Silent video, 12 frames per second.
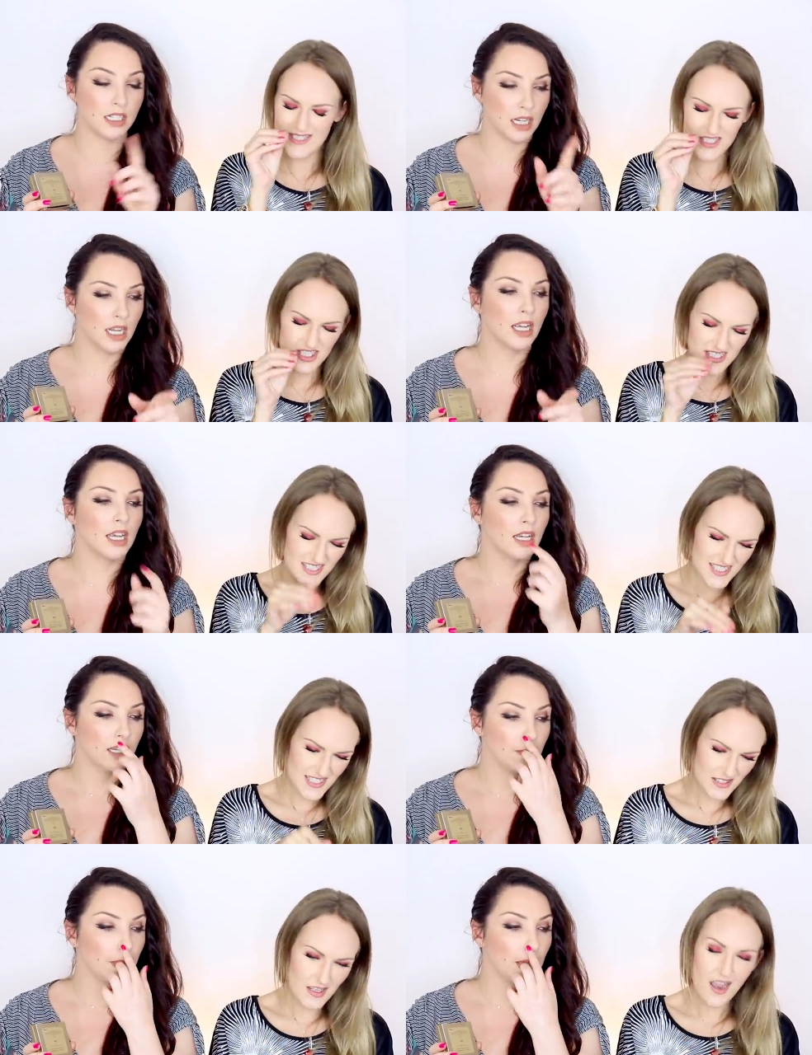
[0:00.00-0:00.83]
Speaker 1: It was
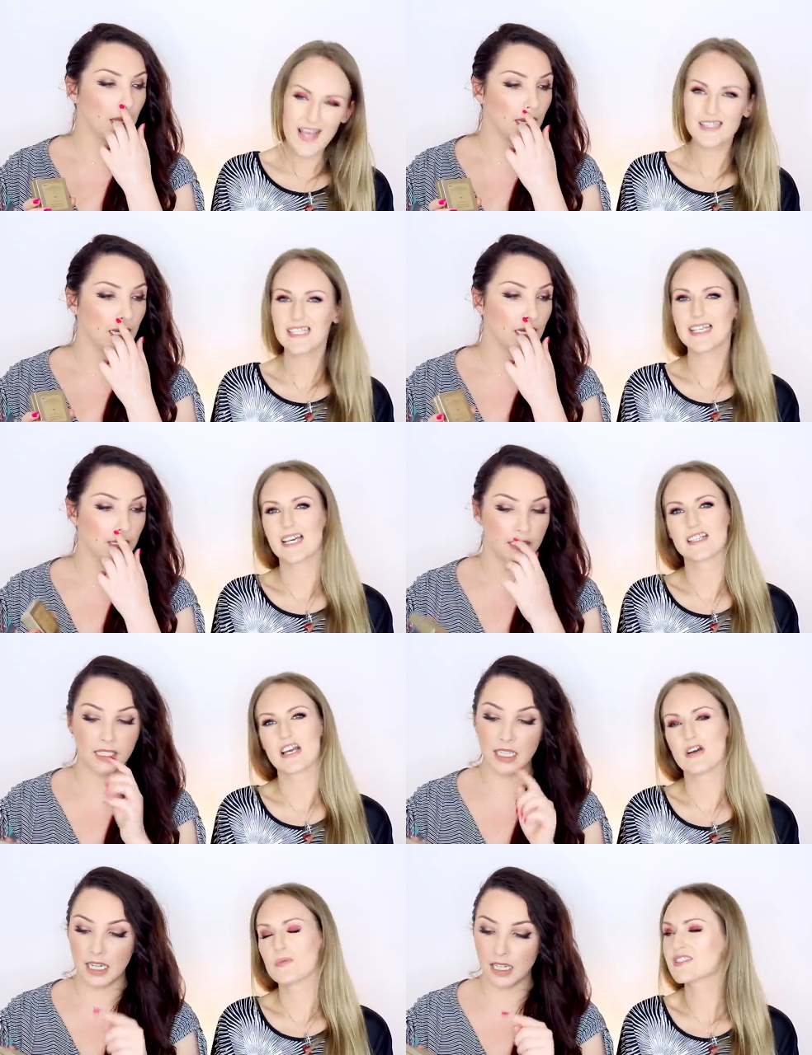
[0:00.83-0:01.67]
slightly it
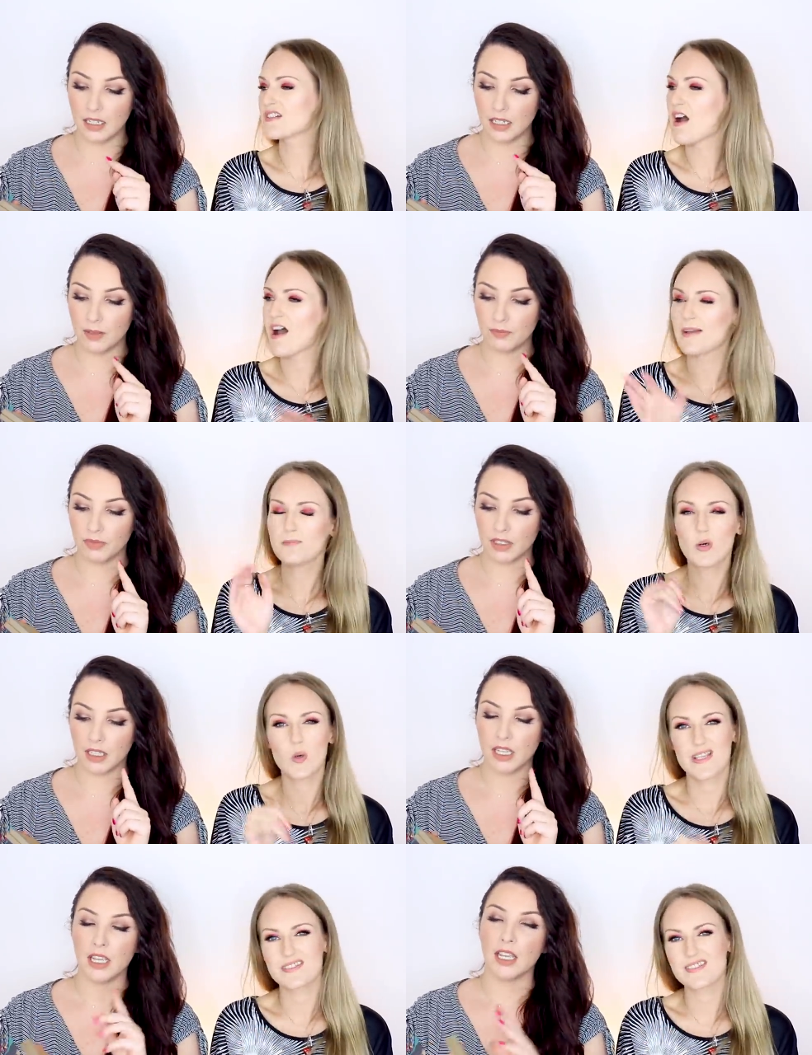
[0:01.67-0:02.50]
under. Did. It was nine
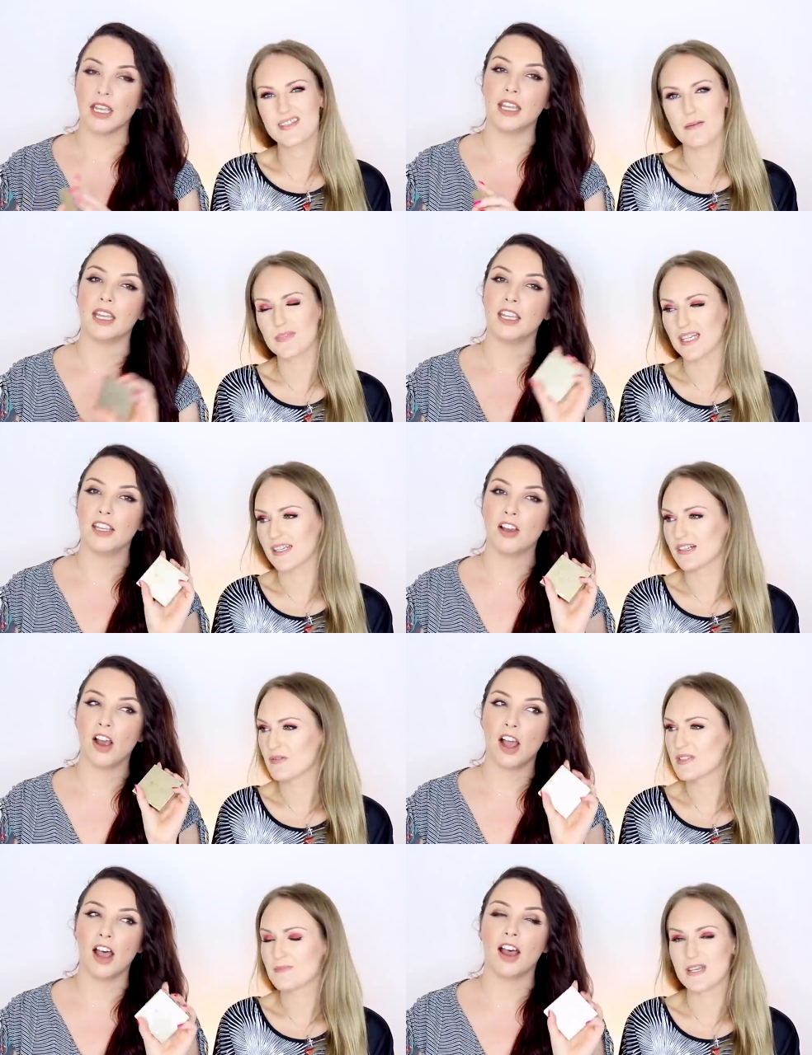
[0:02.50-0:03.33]
point something, and
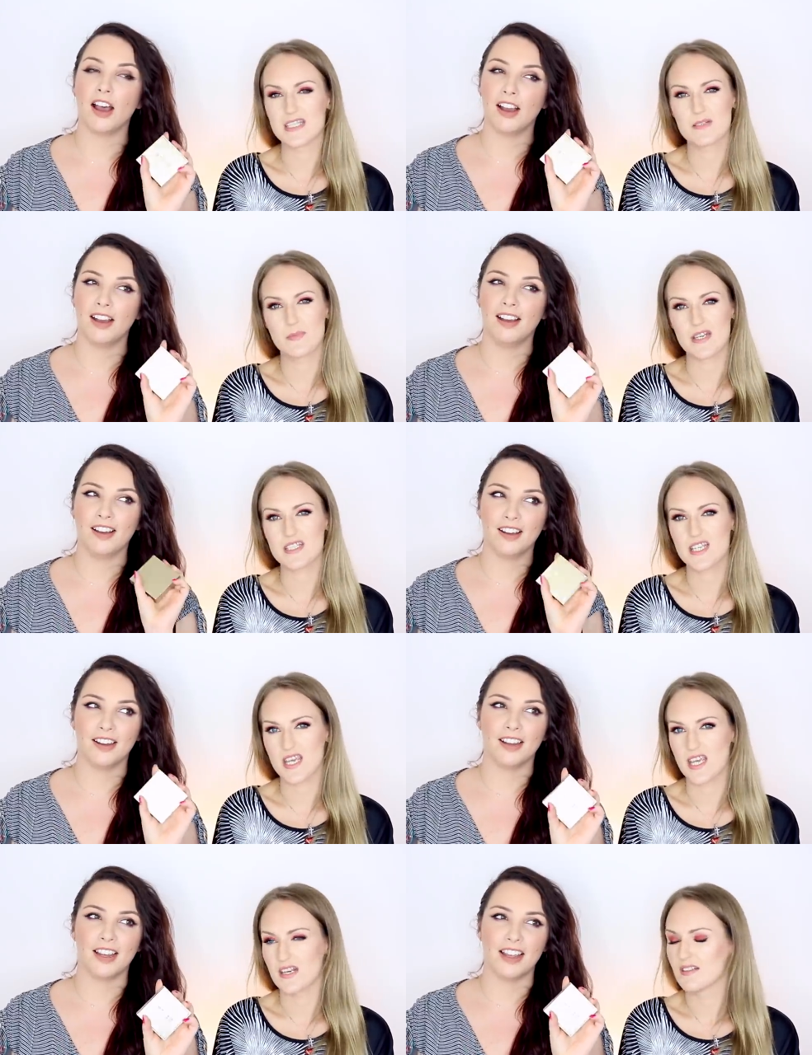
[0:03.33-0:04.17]
it was meant to be
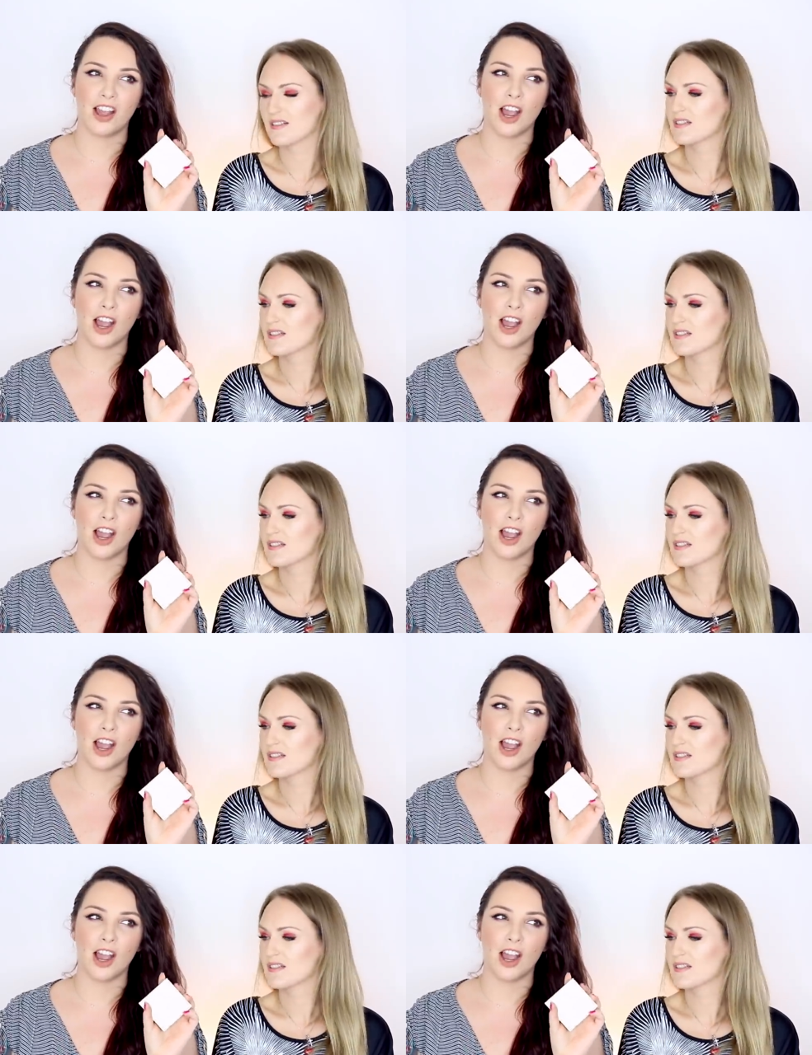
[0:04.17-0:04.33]
ten.